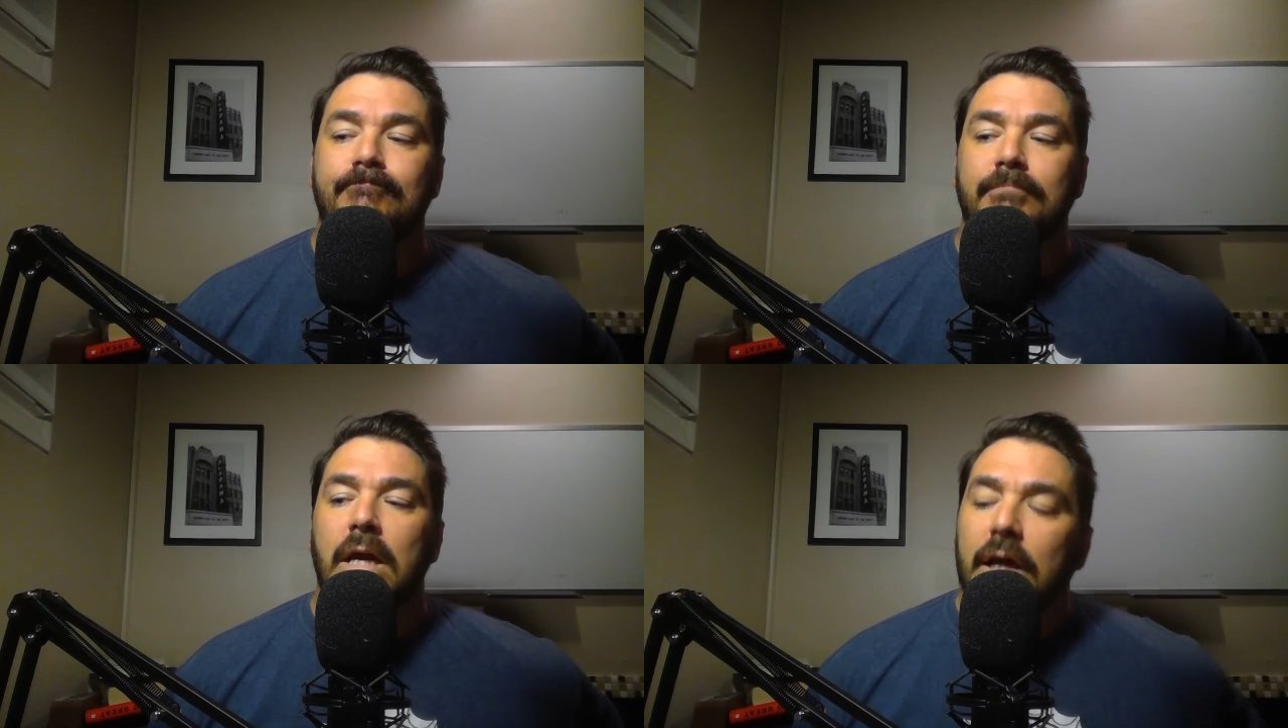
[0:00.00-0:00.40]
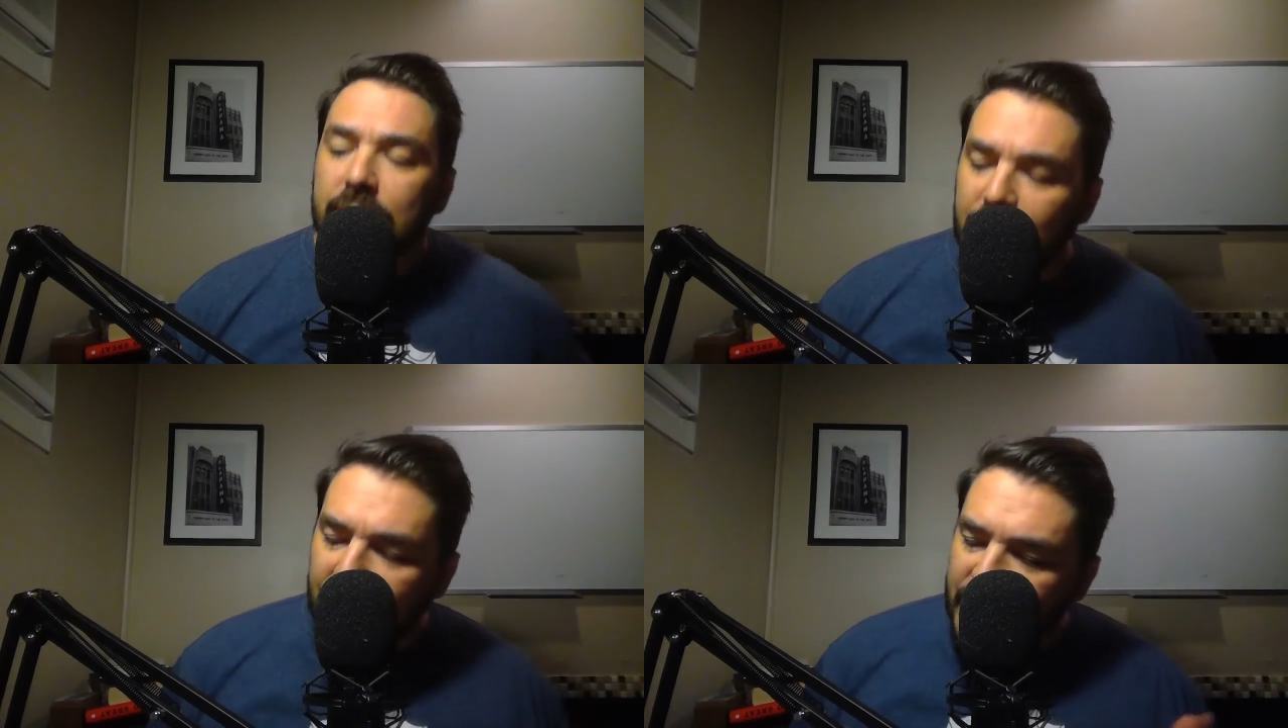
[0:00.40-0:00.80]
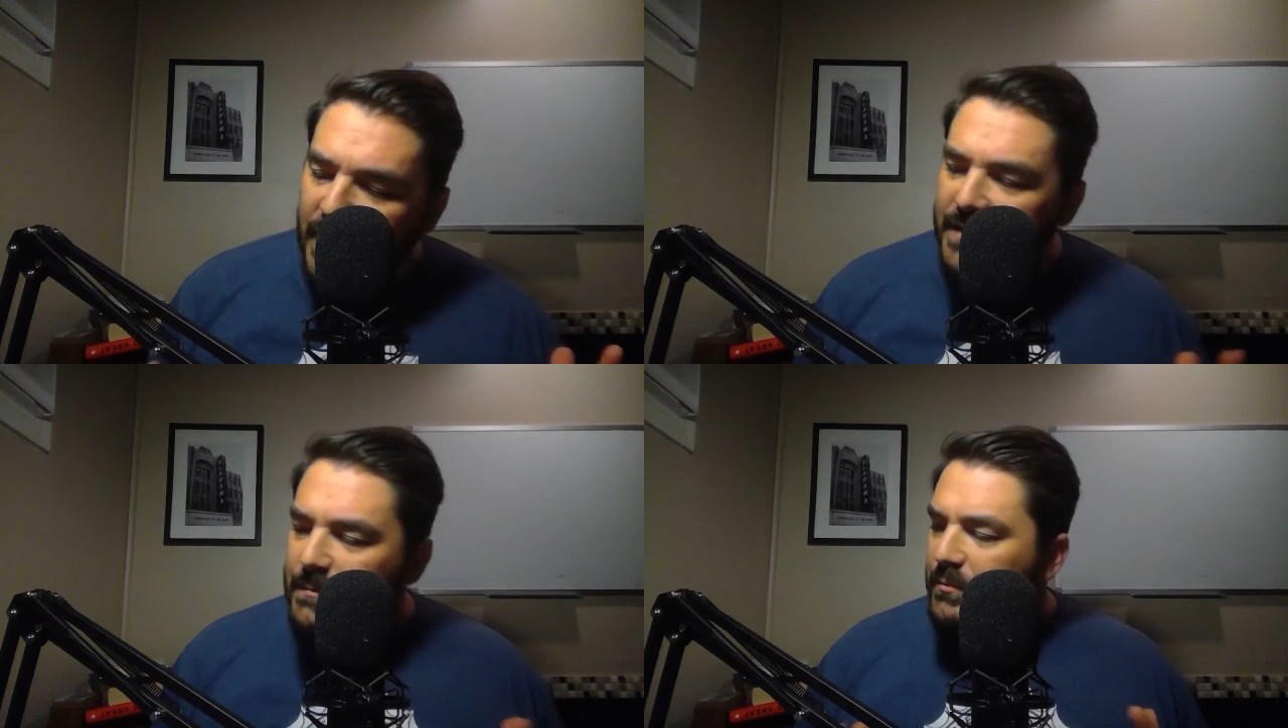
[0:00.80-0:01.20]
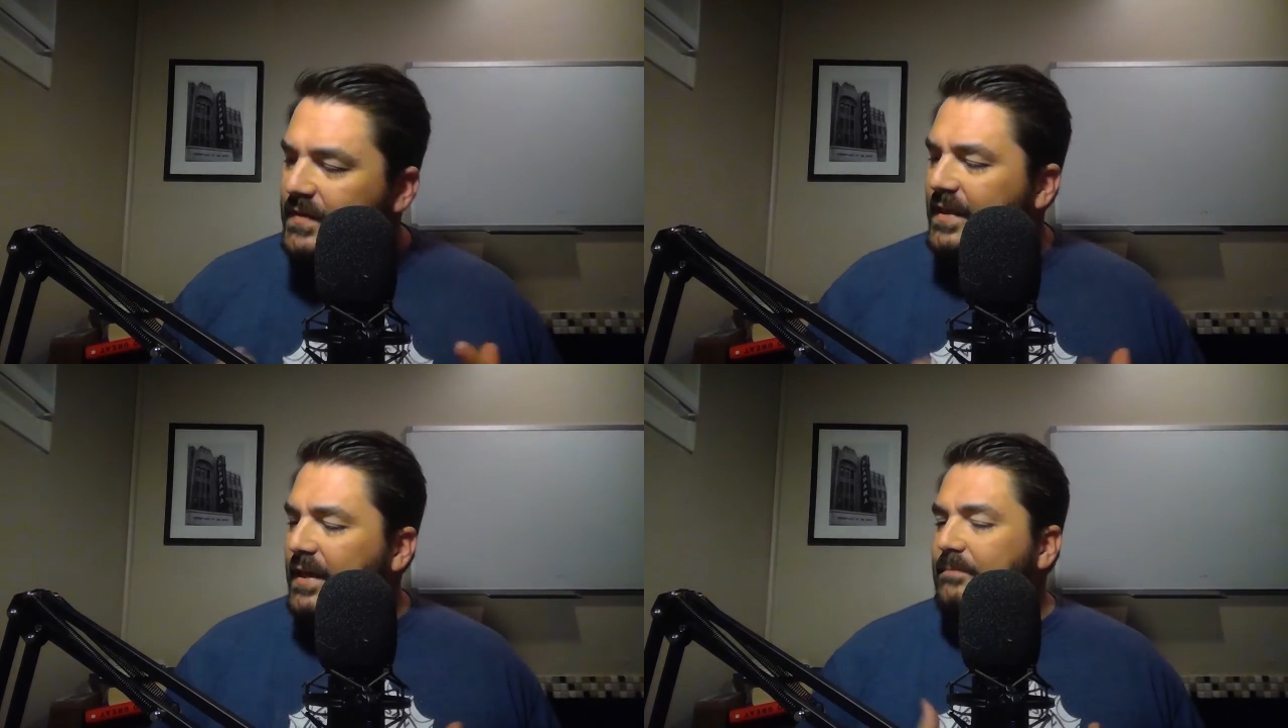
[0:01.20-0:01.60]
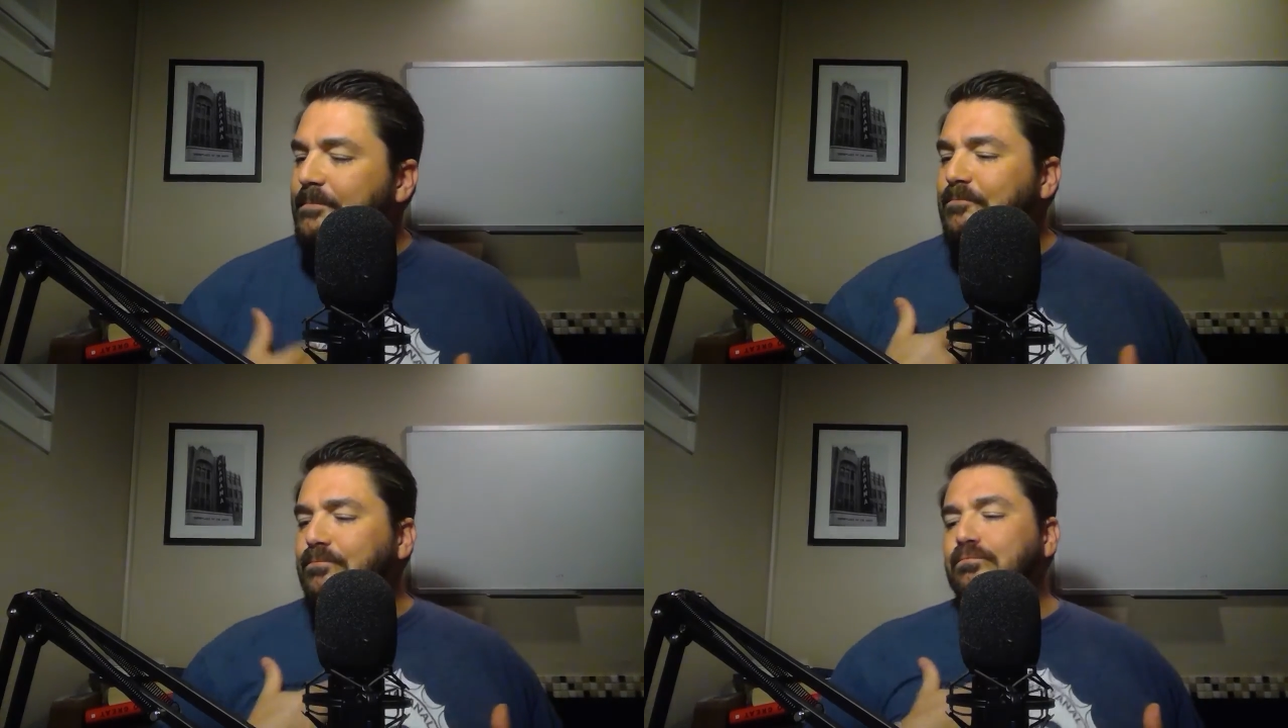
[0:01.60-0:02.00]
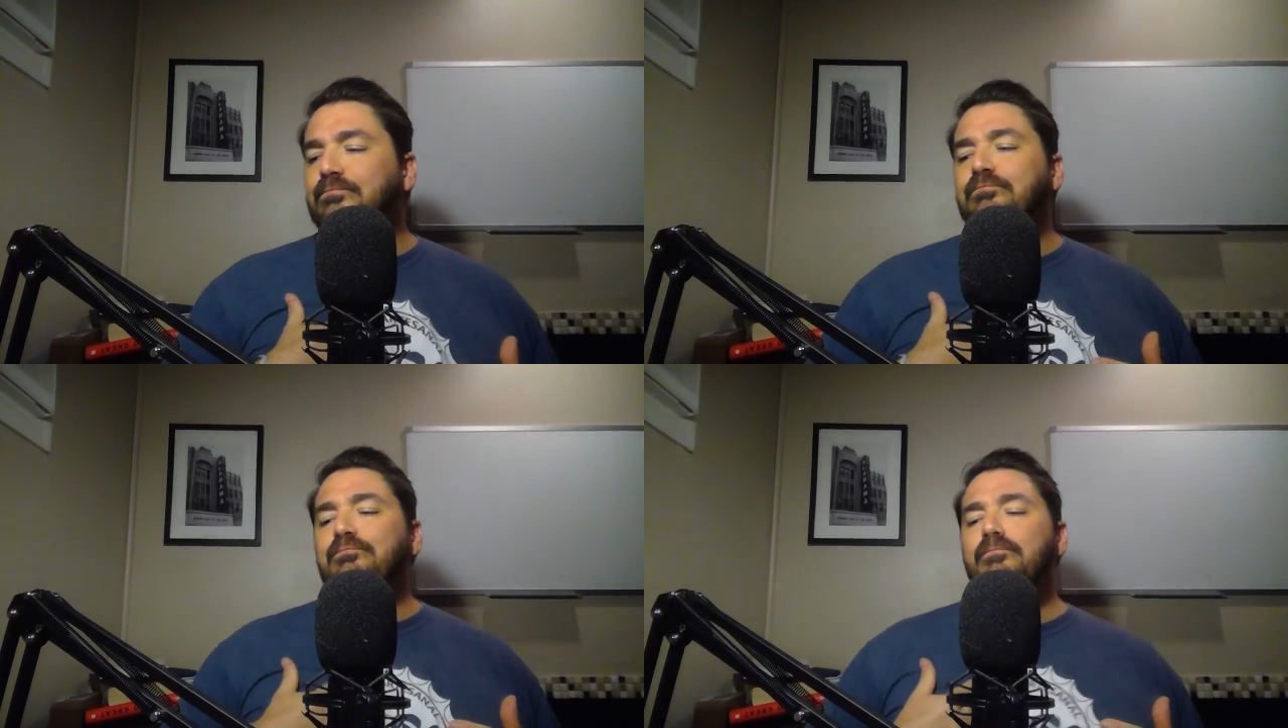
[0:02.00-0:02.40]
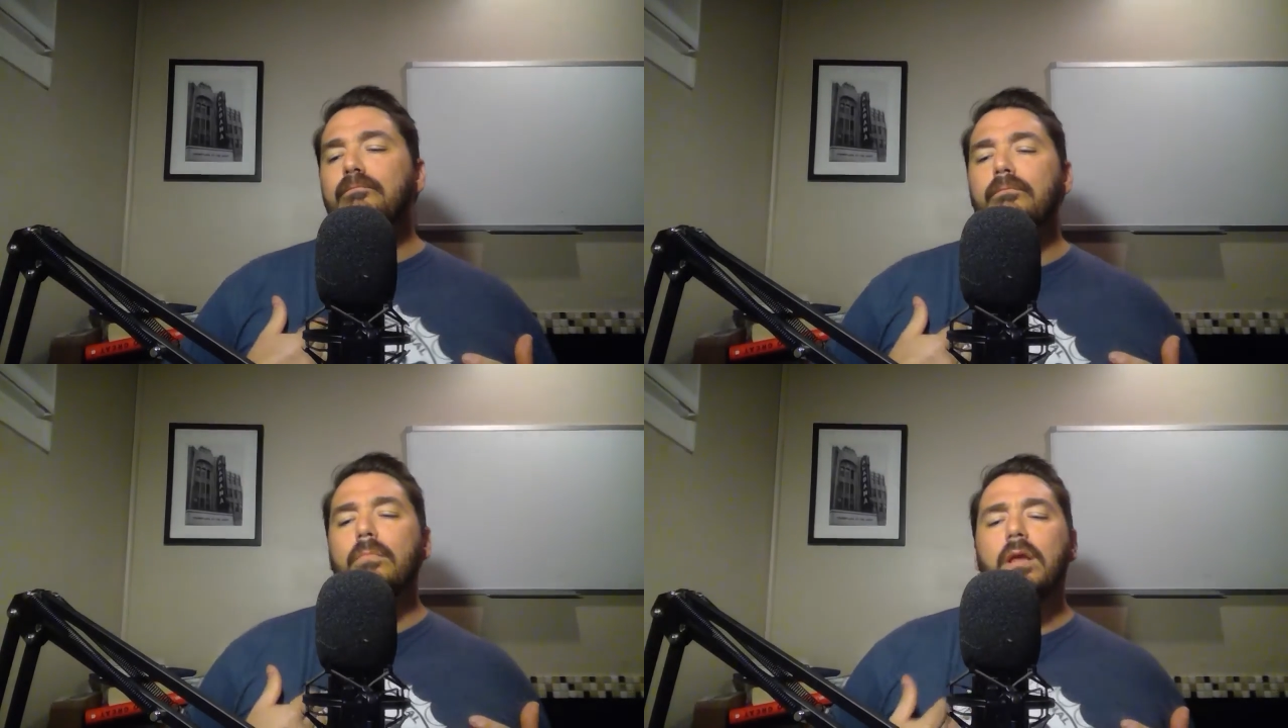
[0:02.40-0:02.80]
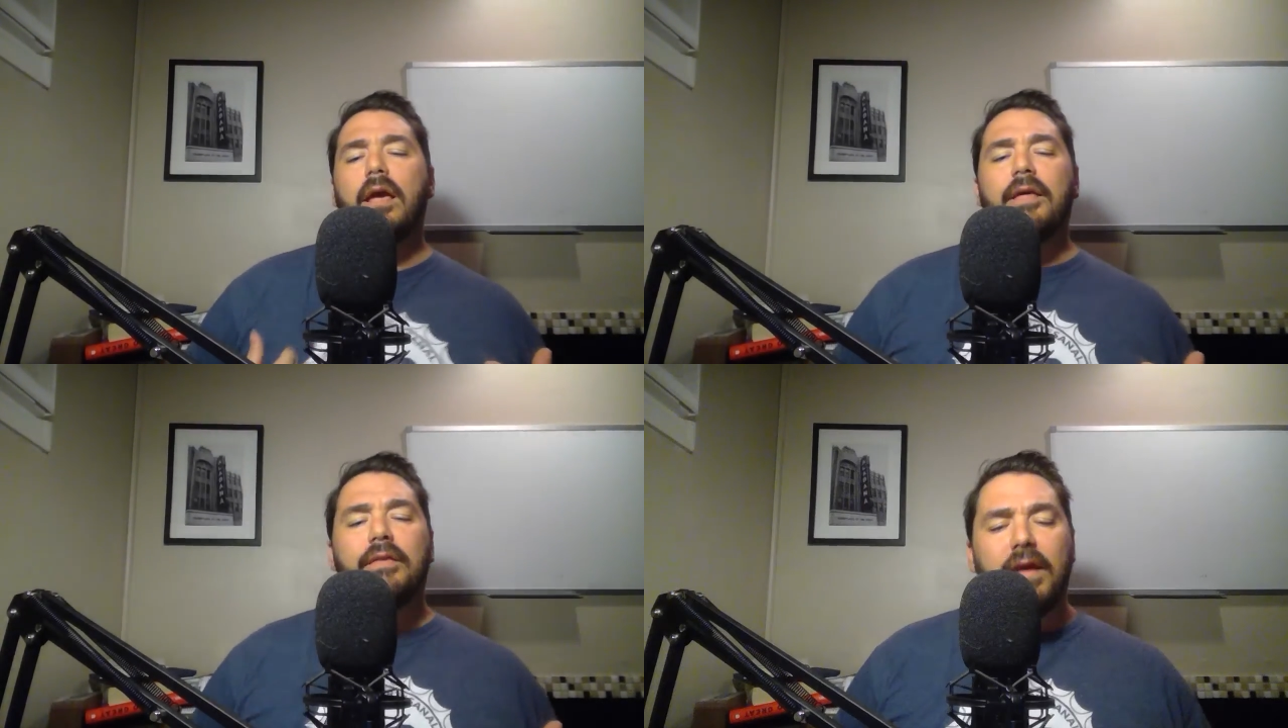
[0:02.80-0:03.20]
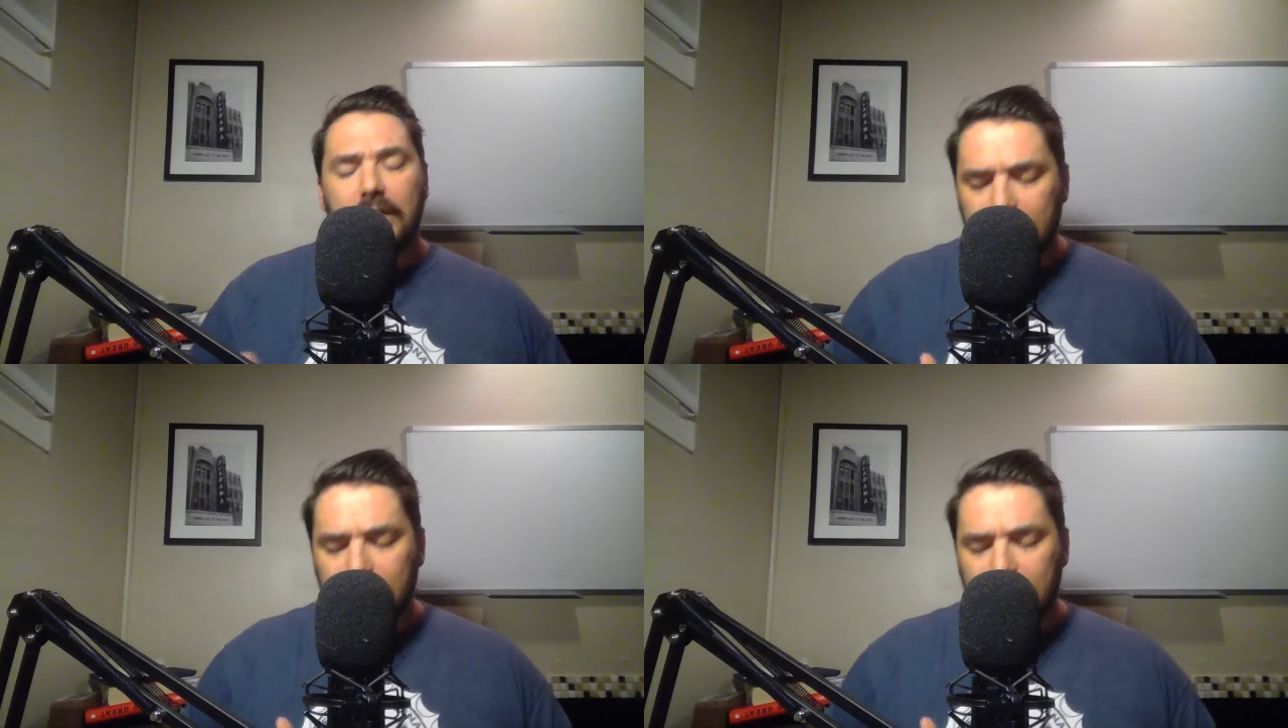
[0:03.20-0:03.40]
So the judges proceed, and they